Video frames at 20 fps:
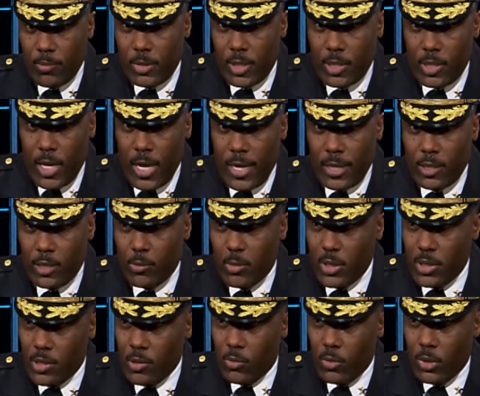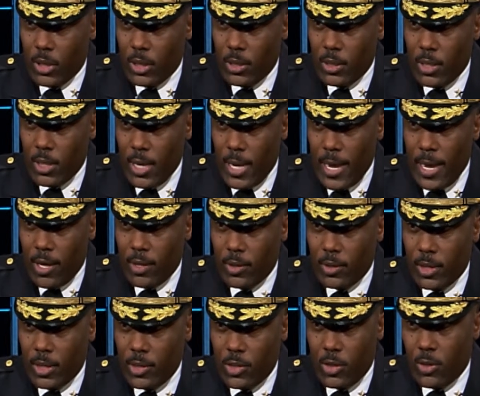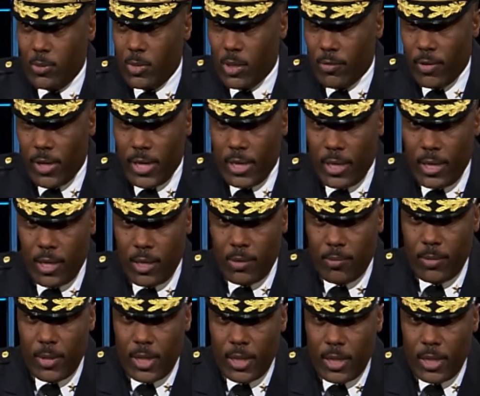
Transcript: designed to put someone out in terms of a